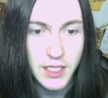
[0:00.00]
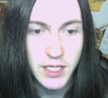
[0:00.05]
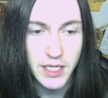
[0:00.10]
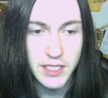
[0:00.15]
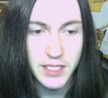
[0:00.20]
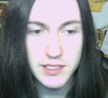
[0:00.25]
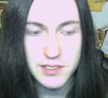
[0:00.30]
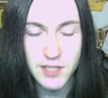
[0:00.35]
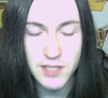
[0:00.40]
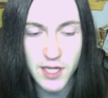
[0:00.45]

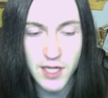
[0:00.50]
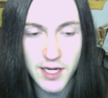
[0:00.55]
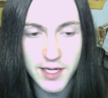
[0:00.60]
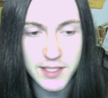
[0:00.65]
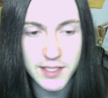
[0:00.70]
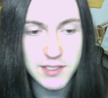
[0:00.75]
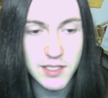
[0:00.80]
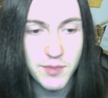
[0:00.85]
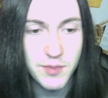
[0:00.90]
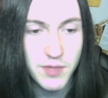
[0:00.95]
It's
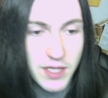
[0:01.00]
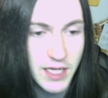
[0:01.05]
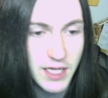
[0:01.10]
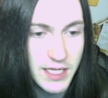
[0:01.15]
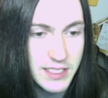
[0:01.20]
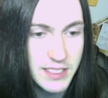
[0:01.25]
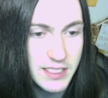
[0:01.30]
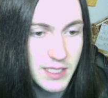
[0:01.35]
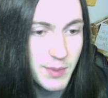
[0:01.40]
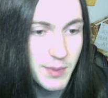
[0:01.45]
not something I
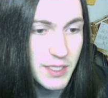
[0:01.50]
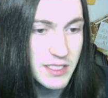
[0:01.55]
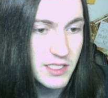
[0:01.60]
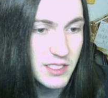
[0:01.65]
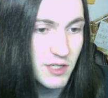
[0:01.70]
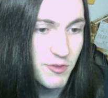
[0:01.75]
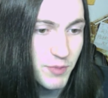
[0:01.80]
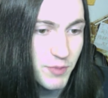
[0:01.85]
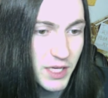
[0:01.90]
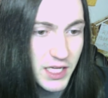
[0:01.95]
see
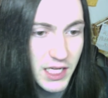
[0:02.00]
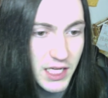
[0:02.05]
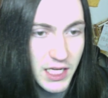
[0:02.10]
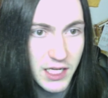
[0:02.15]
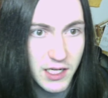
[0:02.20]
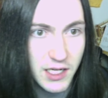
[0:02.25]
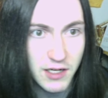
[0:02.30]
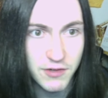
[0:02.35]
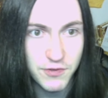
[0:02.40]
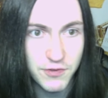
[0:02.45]
myself
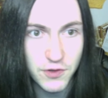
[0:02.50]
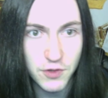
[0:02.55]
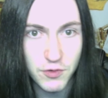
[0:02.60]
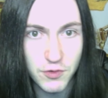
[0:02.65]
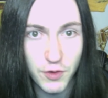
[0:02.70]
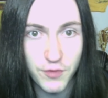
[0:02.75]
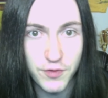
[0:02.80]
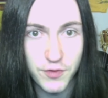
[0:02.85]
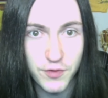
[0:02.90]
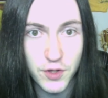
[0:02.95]
making a full
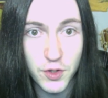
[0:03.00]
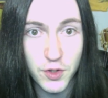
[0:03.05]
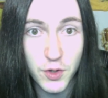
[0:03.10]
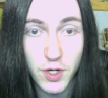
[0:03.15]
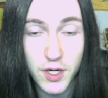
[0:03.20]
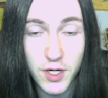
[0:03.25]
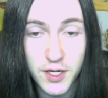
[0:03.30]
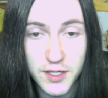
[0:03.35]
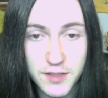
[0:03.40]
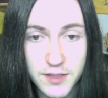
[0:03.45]
review
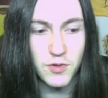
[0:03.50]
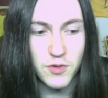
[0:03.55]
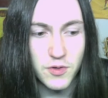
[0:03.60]
on.